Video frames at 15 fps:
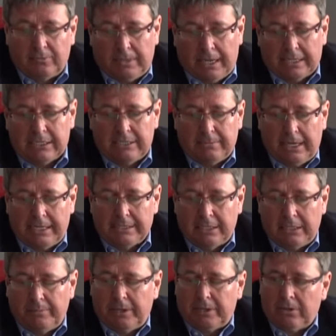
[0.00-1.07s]
to maximize
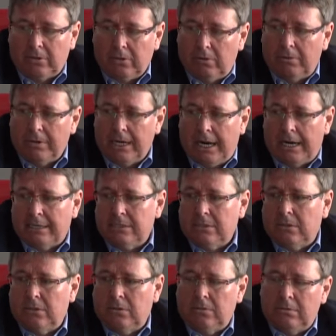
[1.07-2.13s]
the impact on OER.
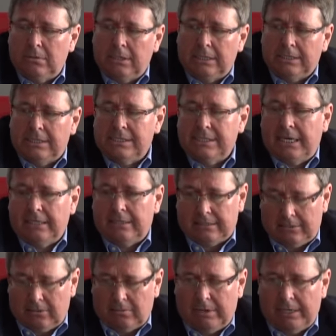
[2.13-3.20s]
So, as I said
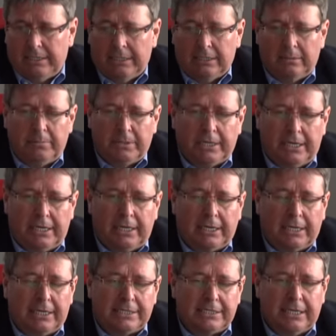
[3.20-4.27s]
already at the
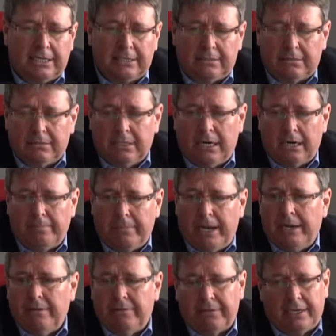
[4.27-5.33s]
beginning, is that there are
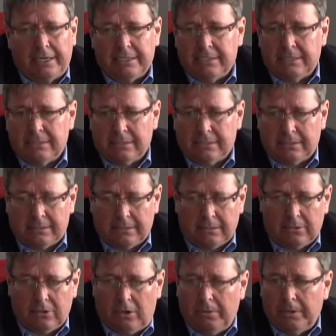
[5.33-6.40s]
many things
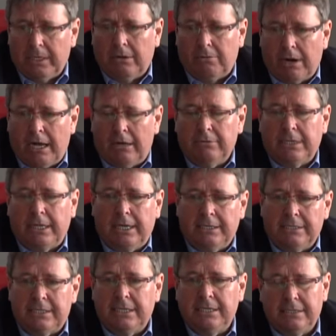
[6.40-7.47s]
going around,
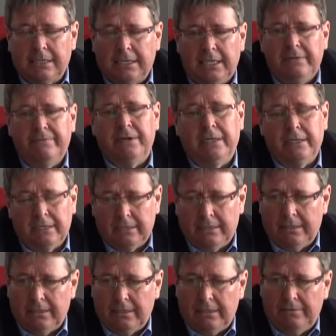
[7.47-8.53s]
and since even
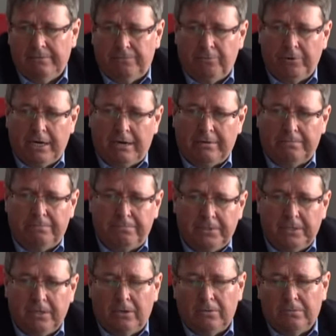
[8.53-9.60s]
if we are,
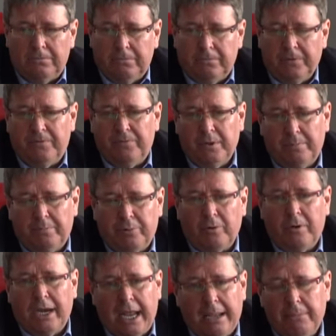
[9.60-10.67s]
if we
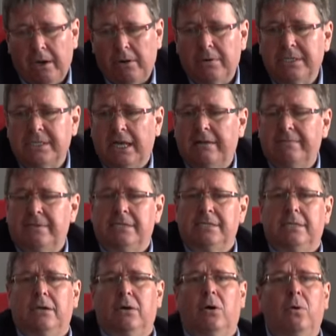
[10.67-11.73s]
proclaim ourselves as
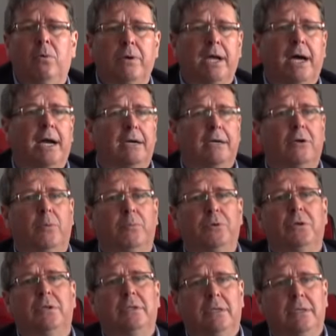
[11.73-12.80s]
the OER
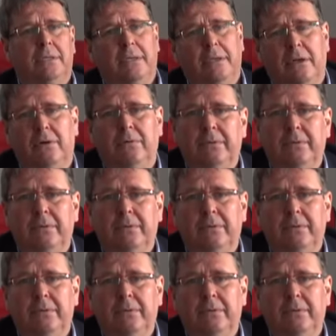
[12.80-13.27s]
community, the